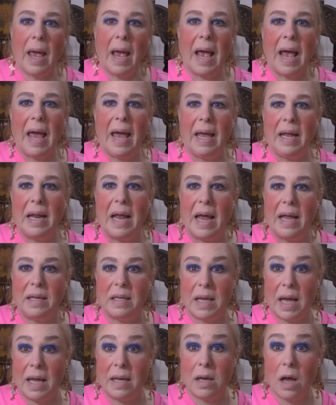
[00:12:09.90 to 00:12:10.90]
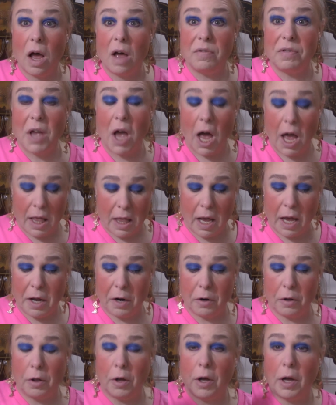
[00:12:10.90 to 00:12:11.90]
and and to end off the
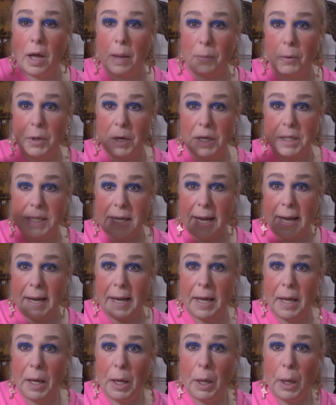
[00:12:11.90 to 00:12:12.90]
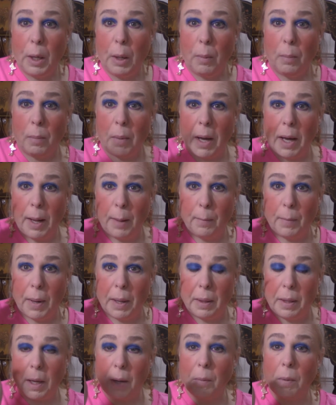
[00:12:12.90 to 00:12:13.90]
eyeliner look, I'm going to take my
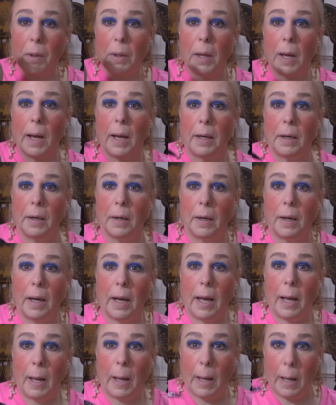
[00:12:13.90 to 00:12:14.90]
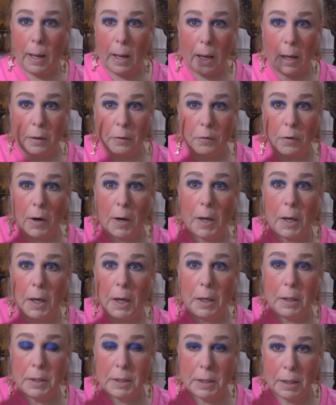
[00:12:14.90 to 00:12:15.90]
my liquid liner and, and try
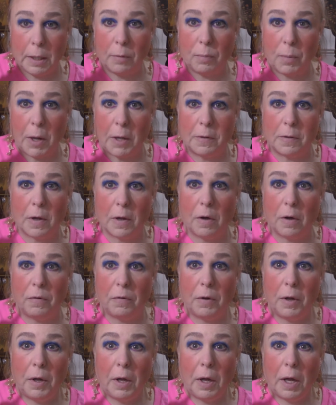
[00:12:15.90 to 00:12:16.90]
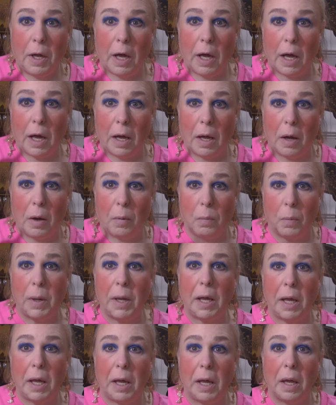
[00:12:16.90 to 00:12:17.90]
to give myself uh, a
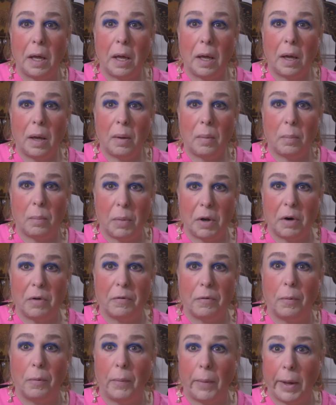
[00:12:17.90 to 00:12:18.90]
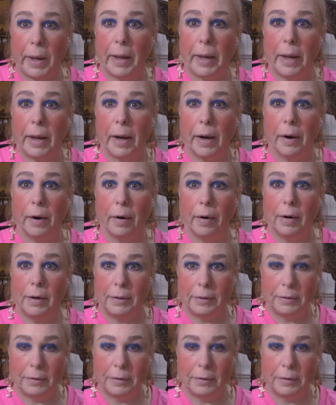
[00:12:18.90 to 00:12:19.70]
wee bit of a wing here.